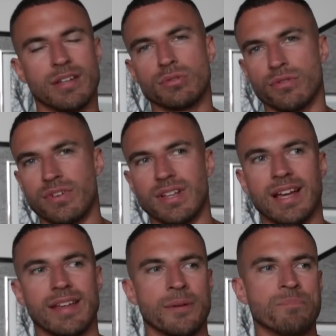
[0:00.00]
I also feel
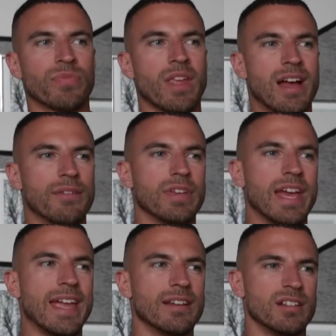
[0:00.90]
like I've
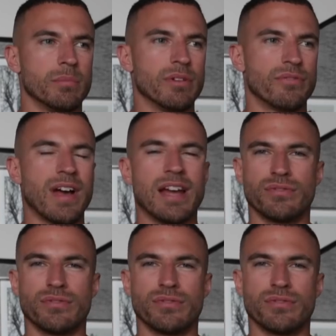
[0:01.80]
gained a little bit of fat.